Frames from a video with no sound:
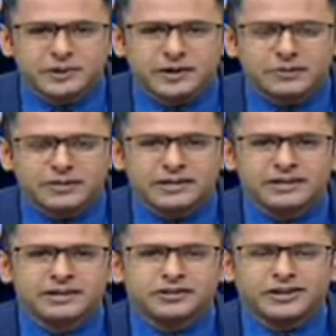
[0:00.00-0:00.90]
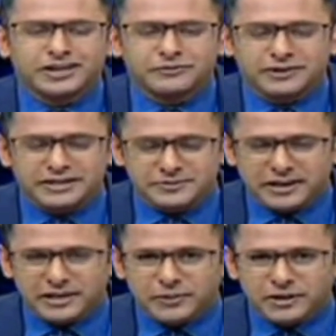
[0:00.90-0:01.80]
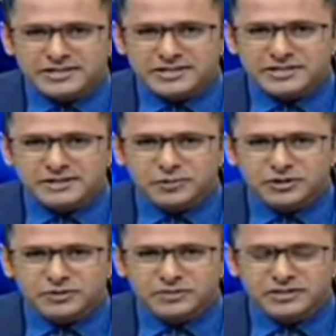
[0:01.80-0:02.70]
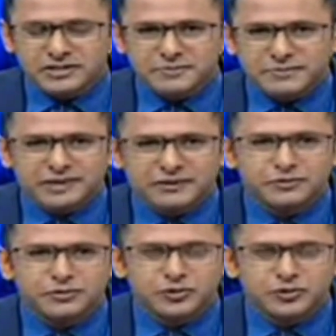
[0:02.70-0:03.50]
where we try and fit as many questions as possible in a span of